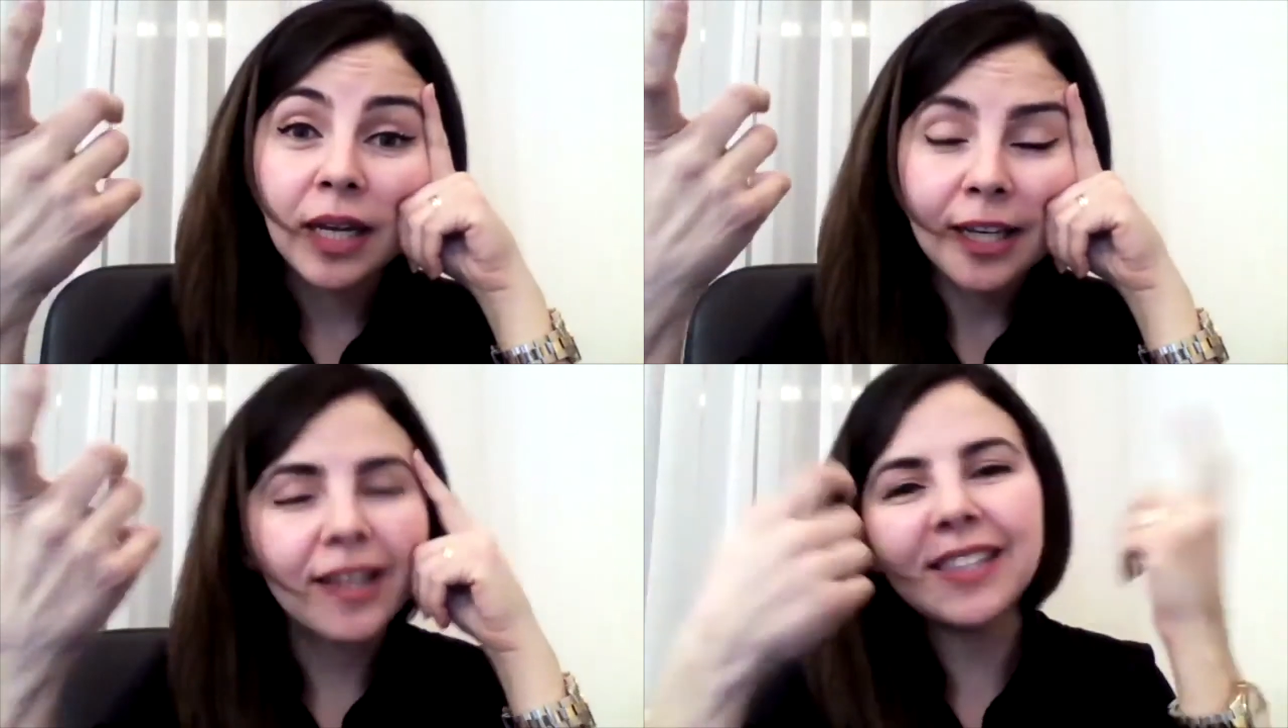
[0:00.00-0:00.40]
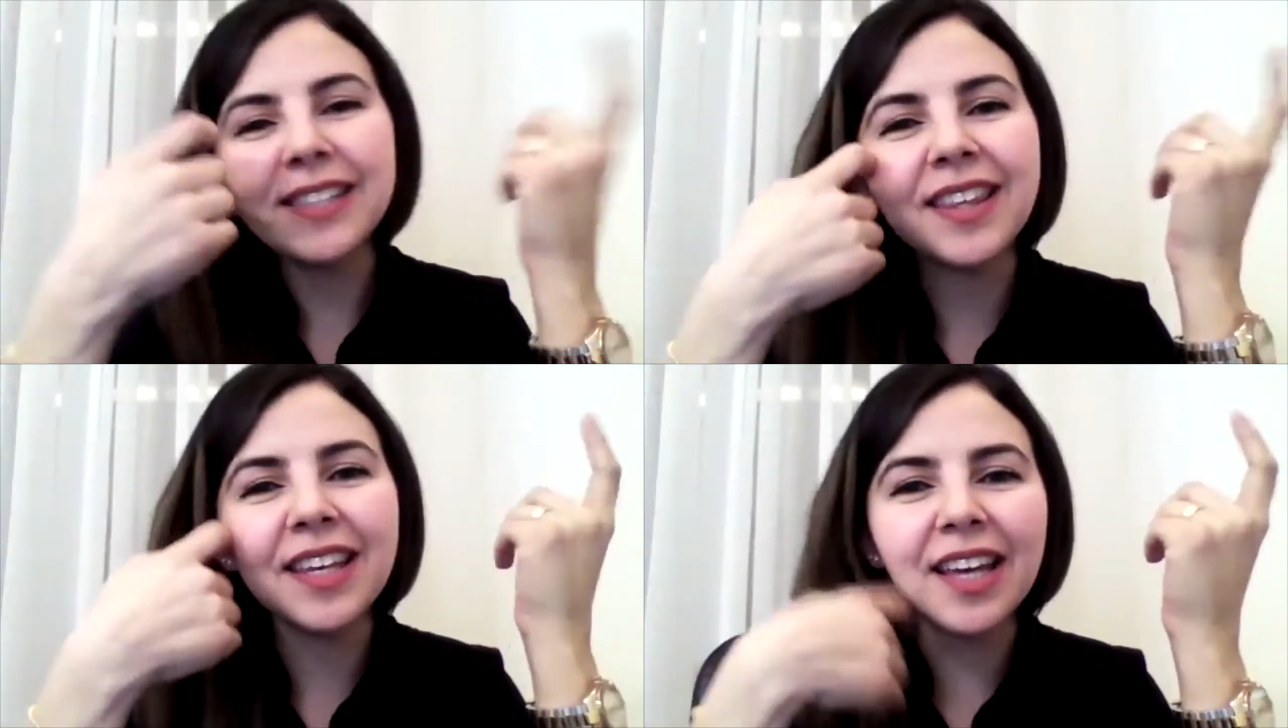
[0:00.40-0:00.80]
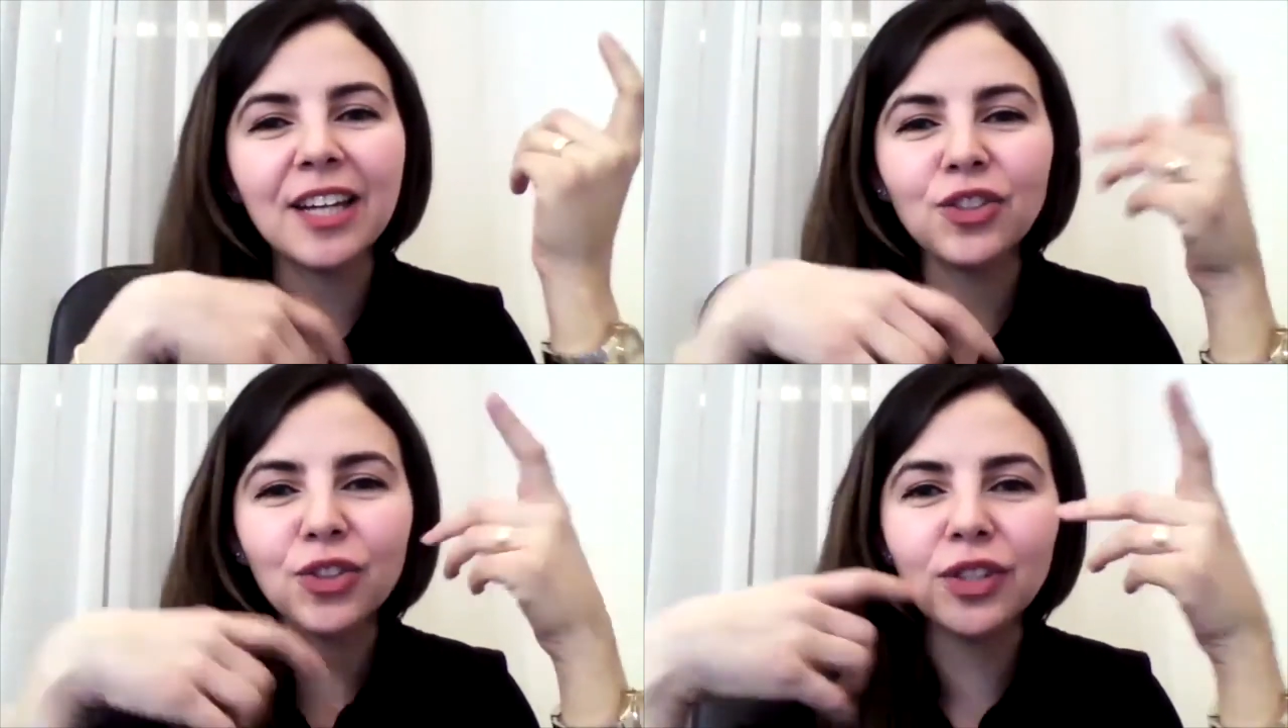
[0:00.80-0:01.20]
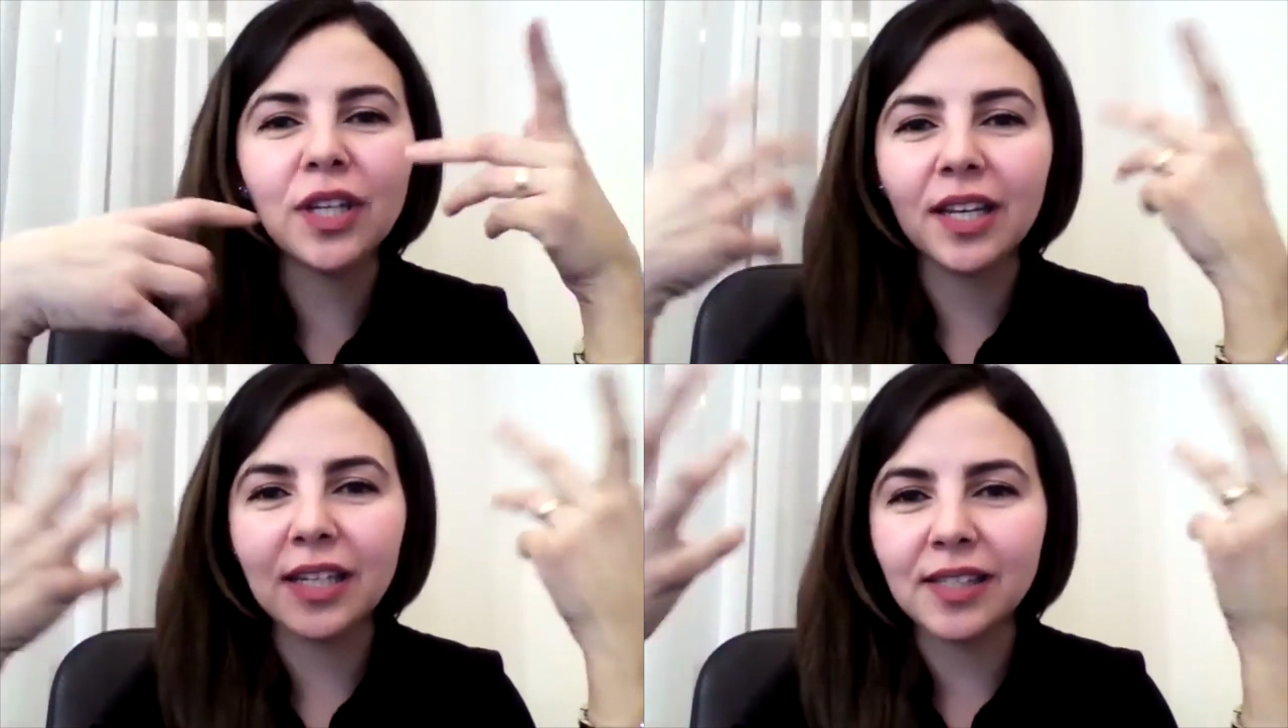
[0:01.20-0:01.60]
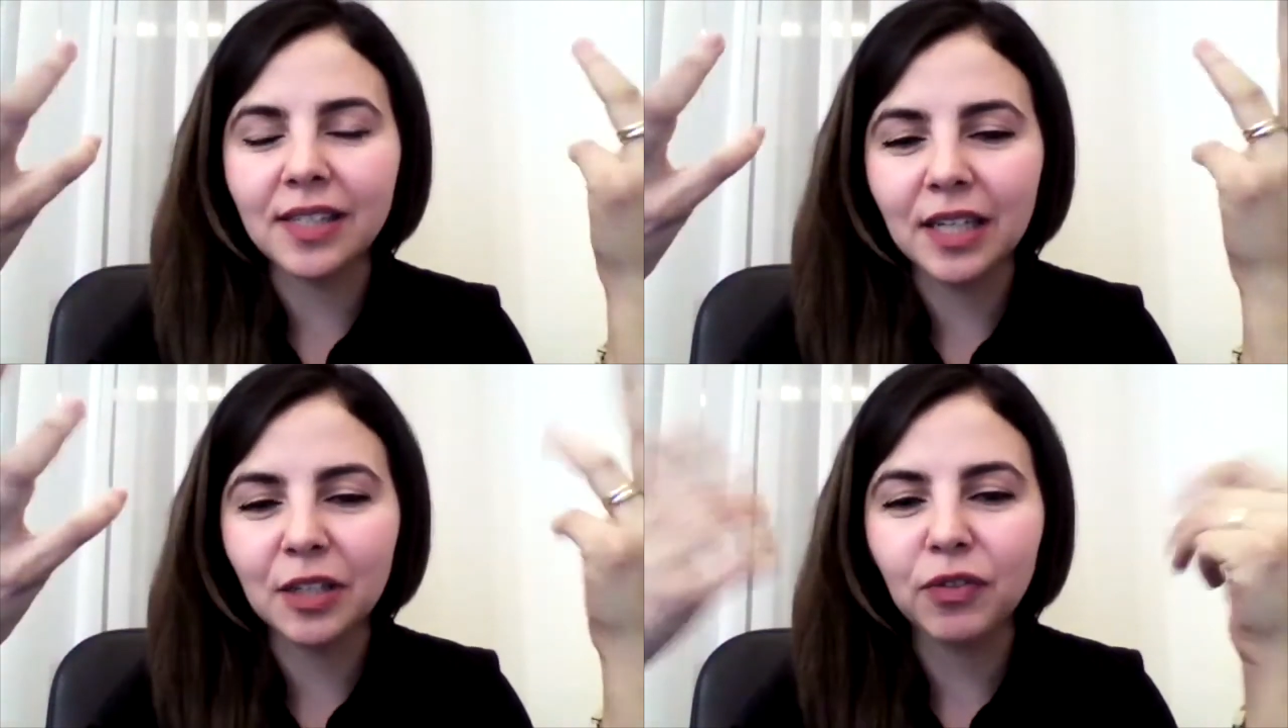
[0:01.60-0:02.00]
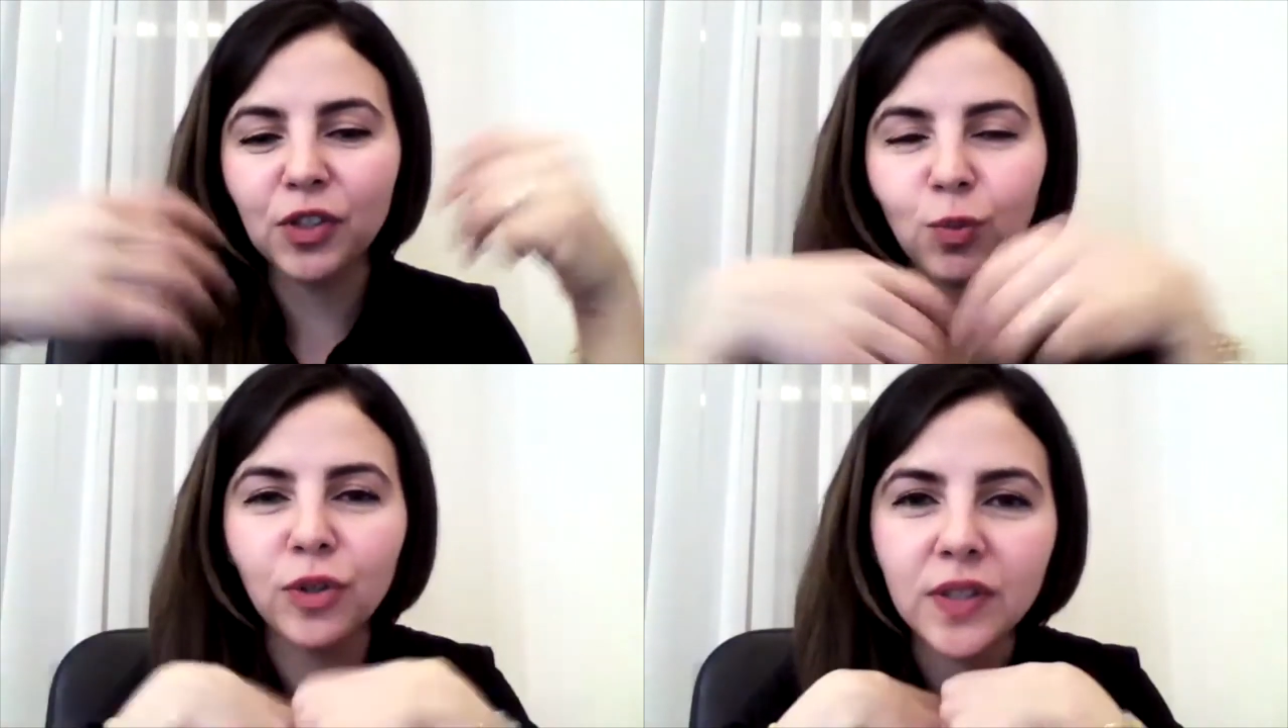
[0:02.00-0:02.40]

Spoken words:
That's the thing. I should, I guess, invest more